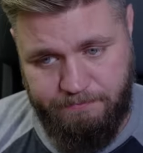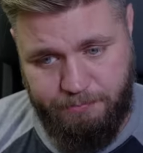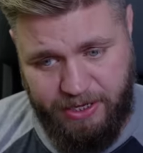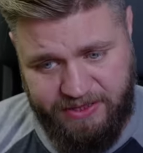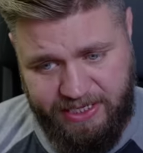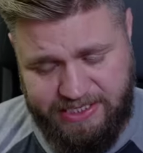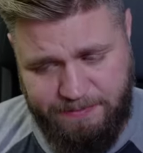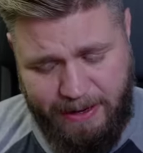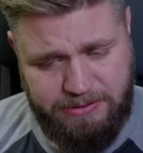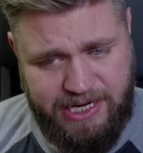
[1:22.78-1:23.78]
But I think it's
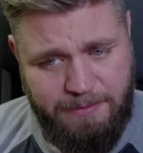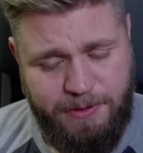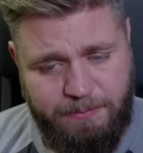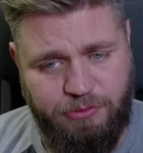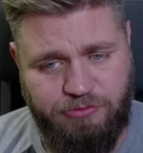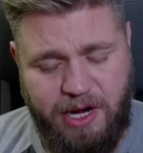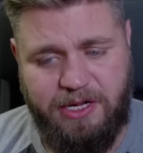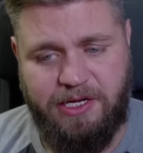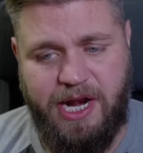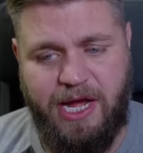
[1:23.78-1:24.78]
about time people
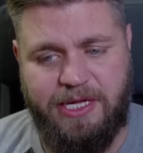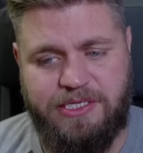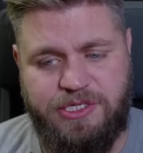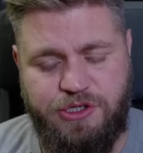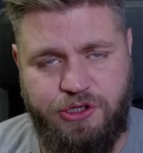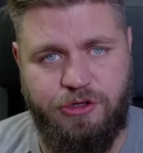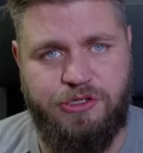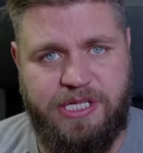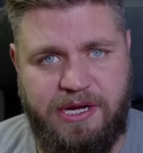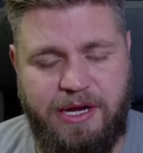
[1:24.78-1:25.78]
recognise
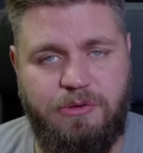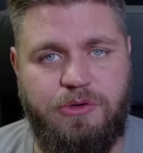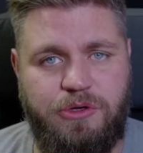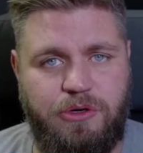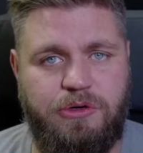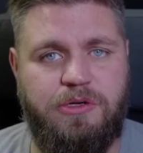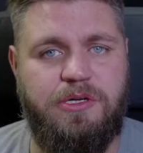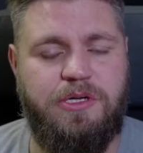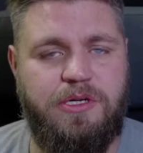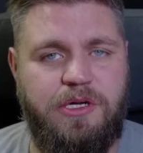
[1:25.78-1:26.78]
just how good
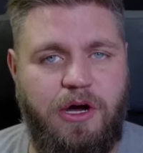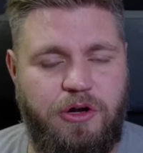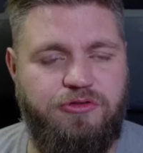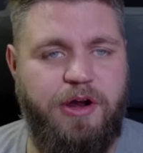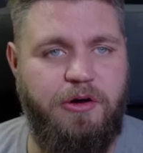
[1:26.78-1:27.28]
Andre